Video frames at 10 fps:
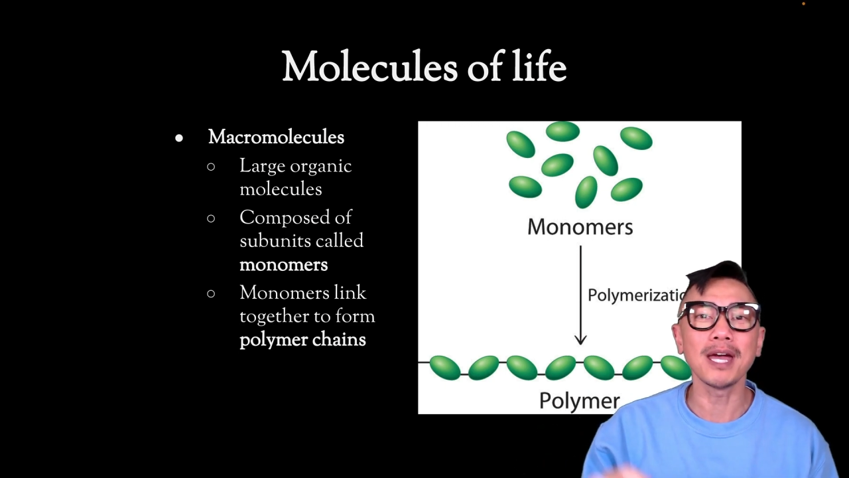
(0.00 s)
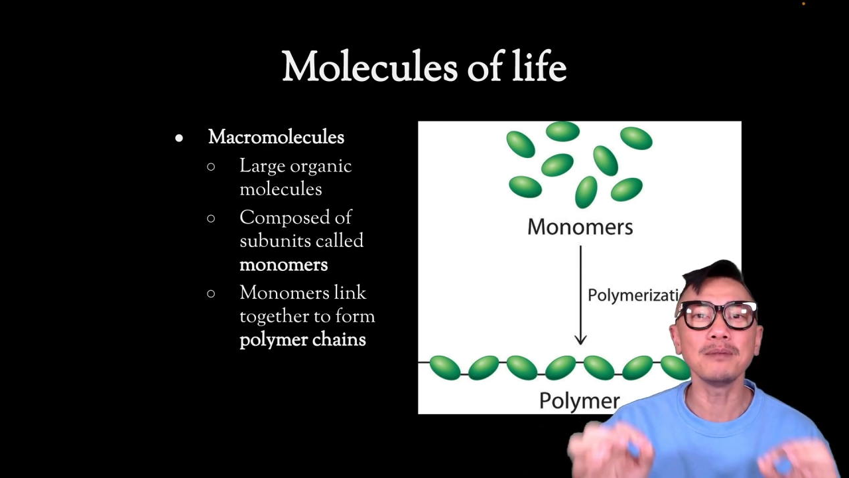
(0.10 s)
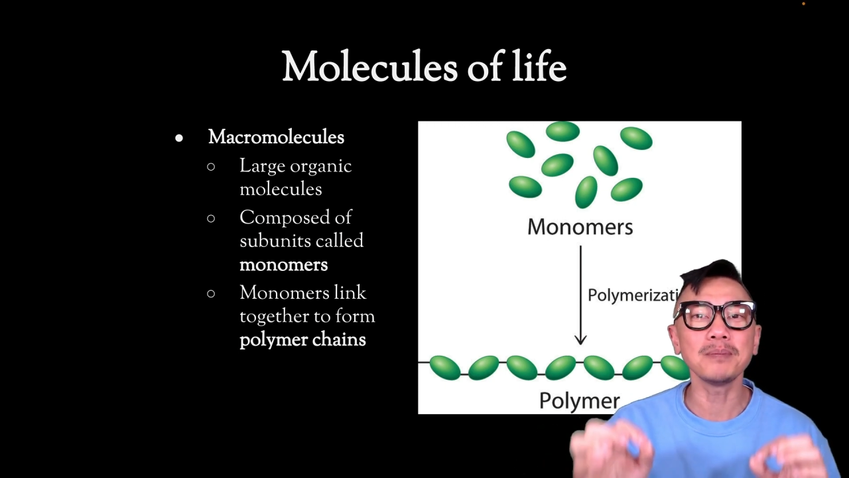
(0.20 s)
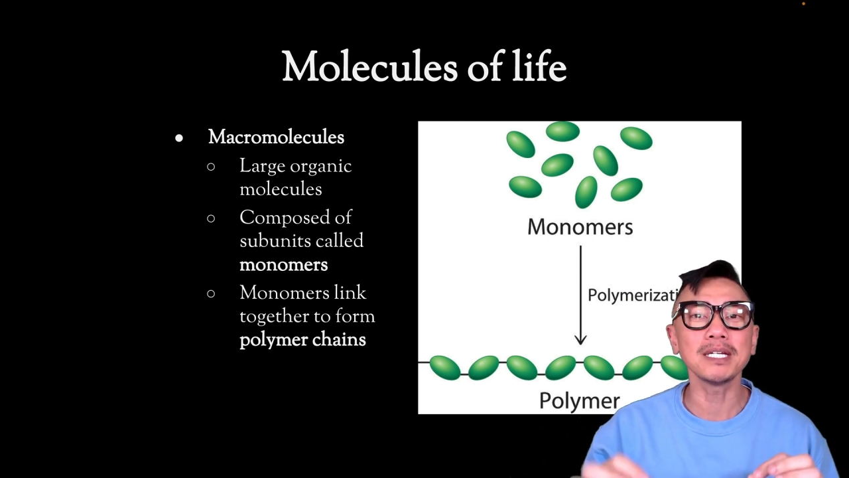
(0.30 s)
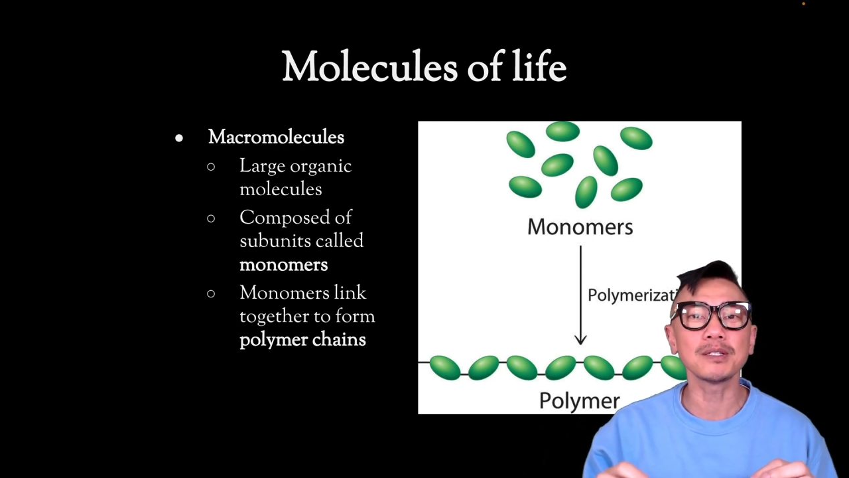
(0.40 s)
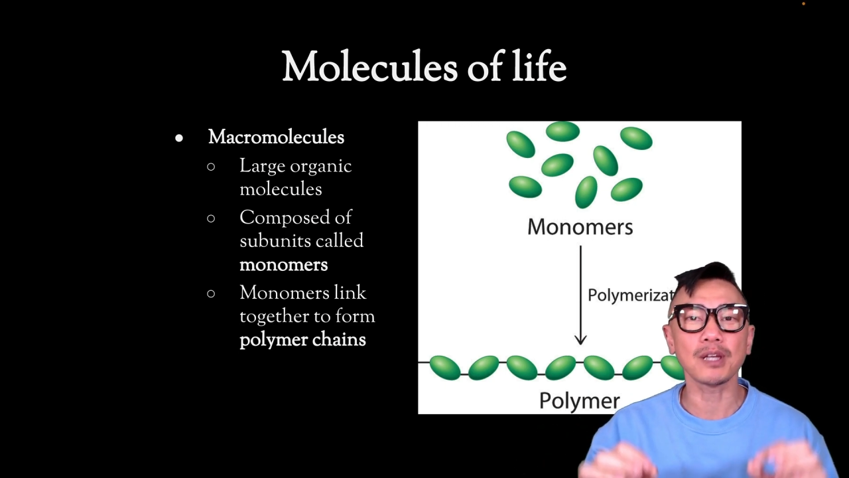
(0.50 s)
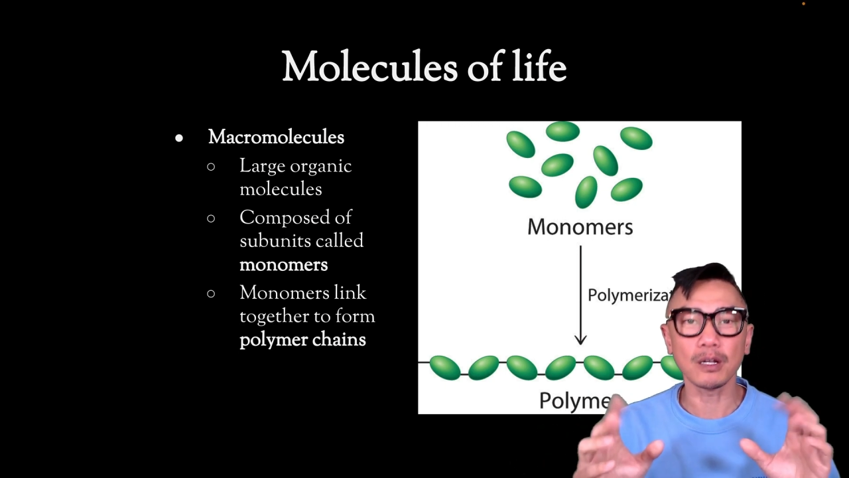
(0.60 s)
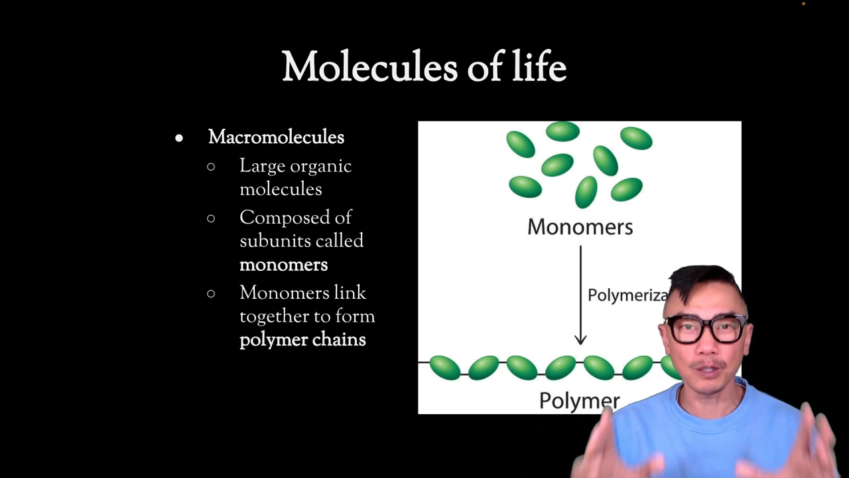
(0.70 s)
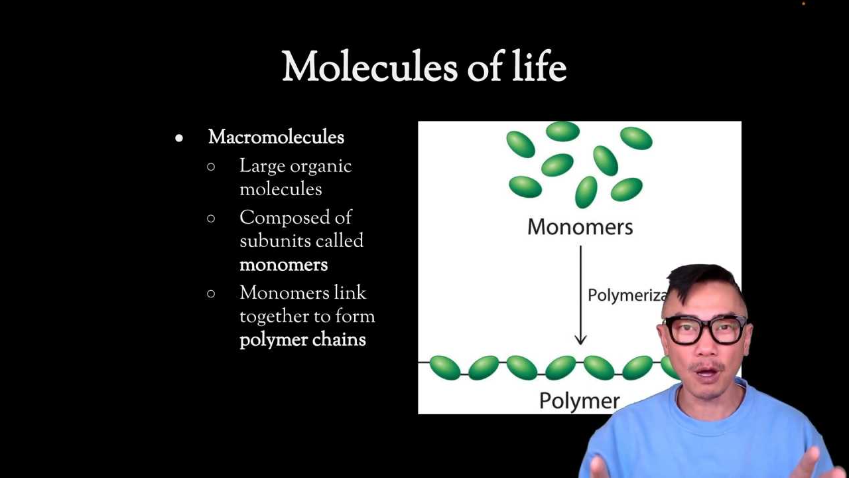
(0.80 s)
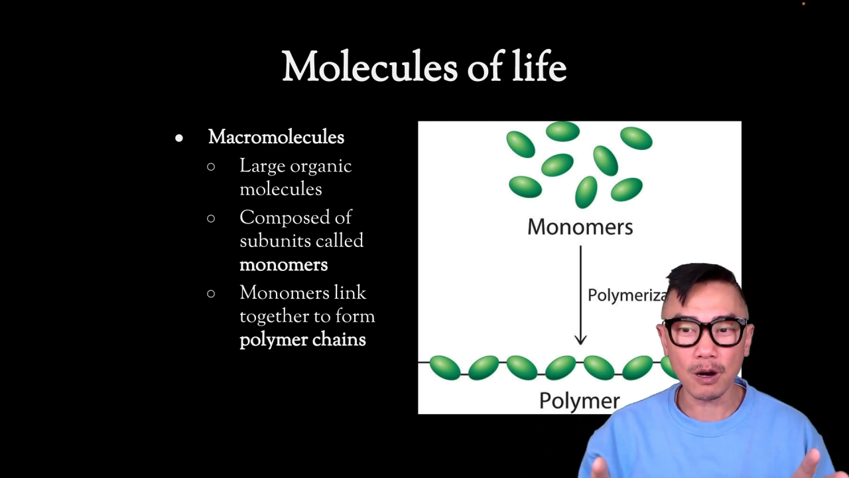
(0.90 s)
and means
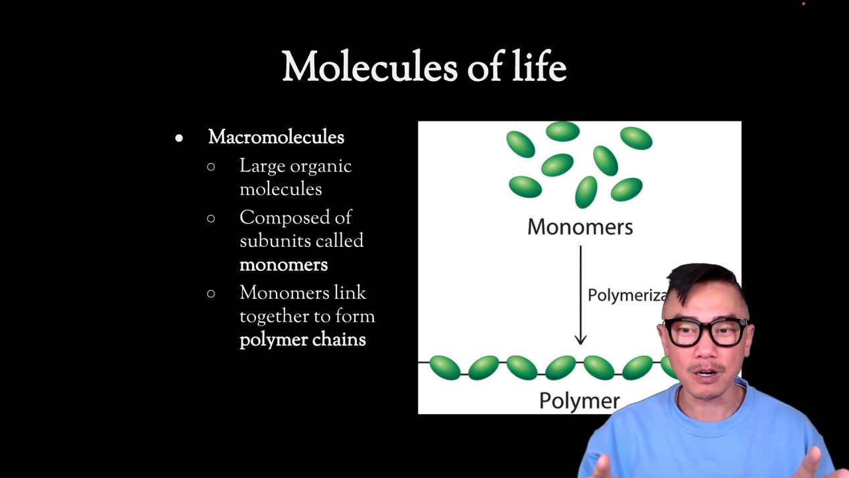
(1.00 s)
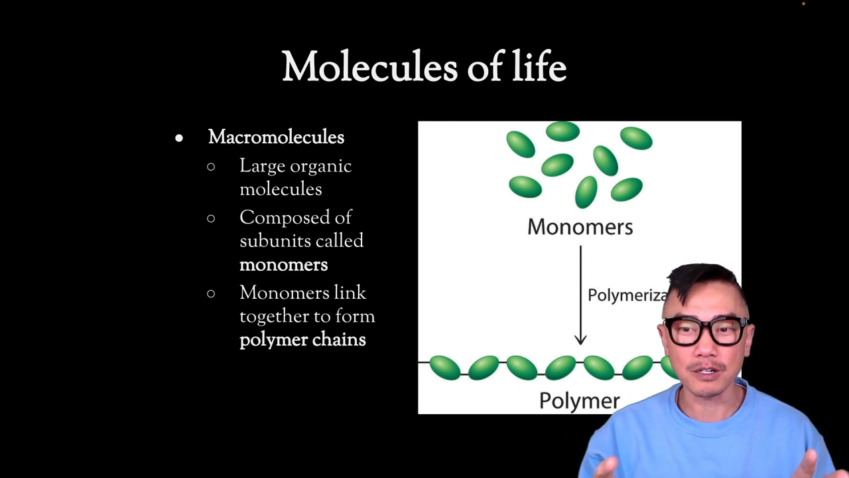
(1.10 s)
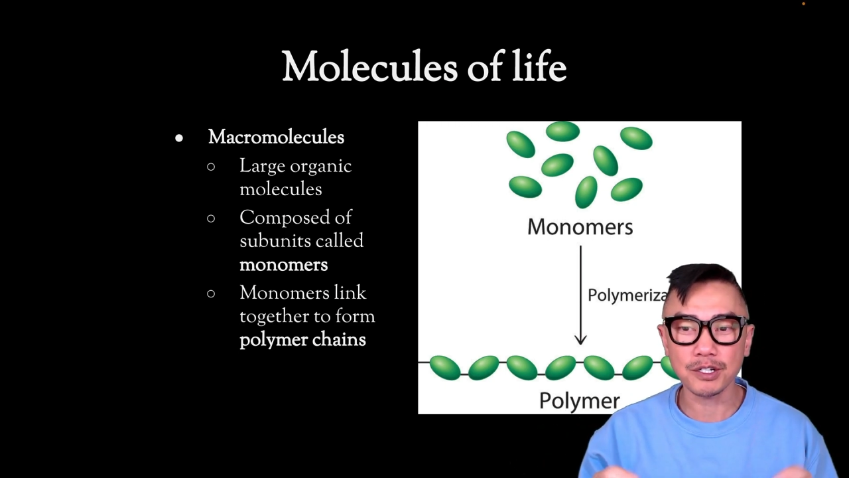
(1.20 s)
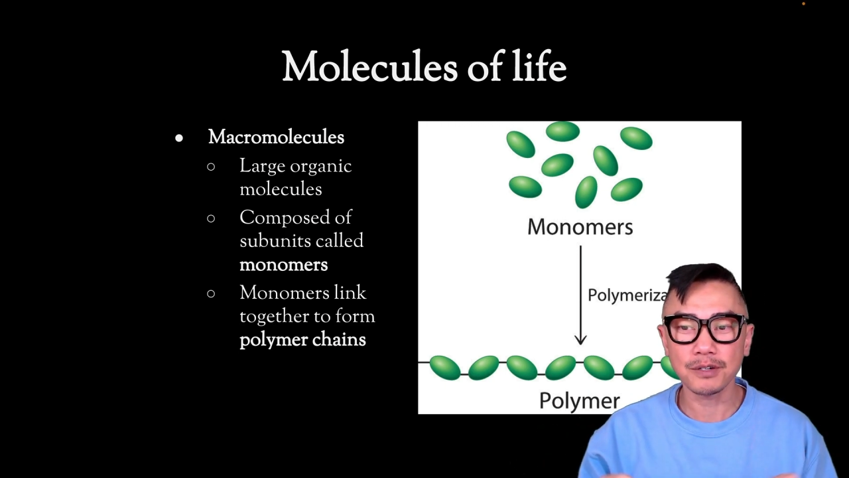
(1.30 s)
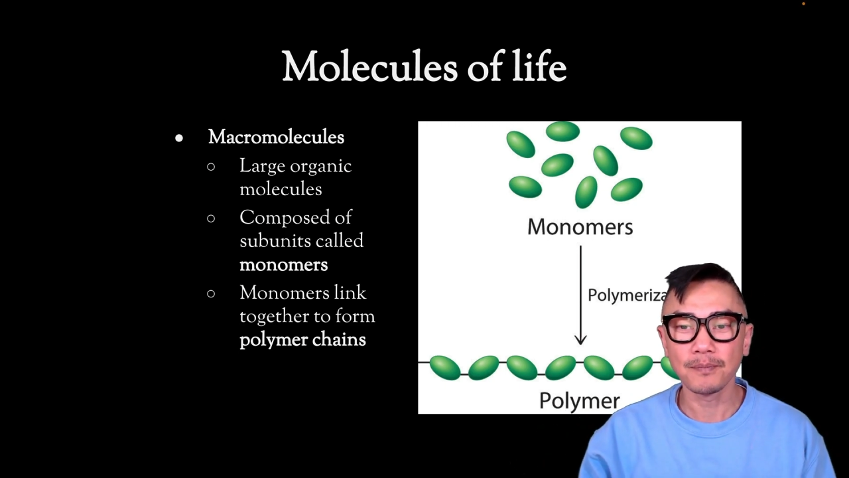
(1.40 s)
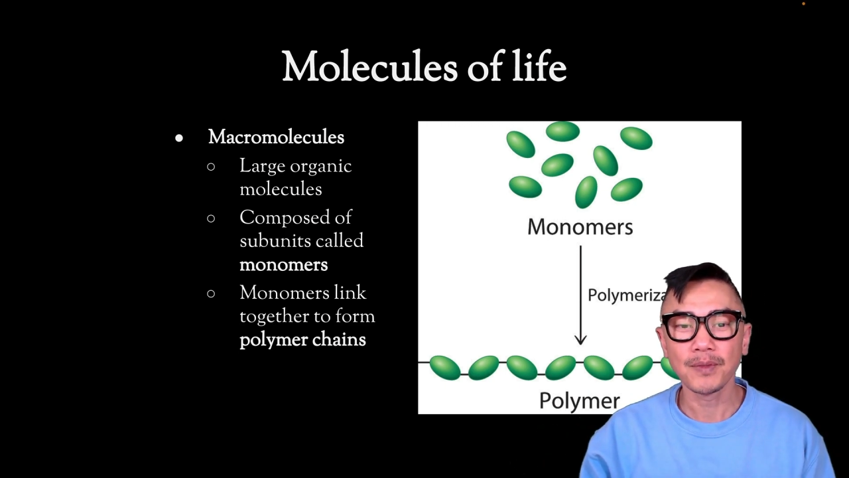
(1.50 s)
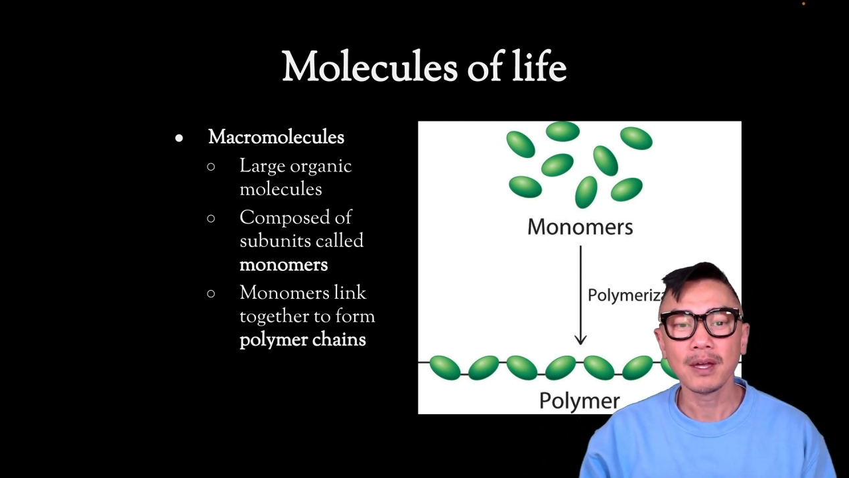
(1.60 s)
large.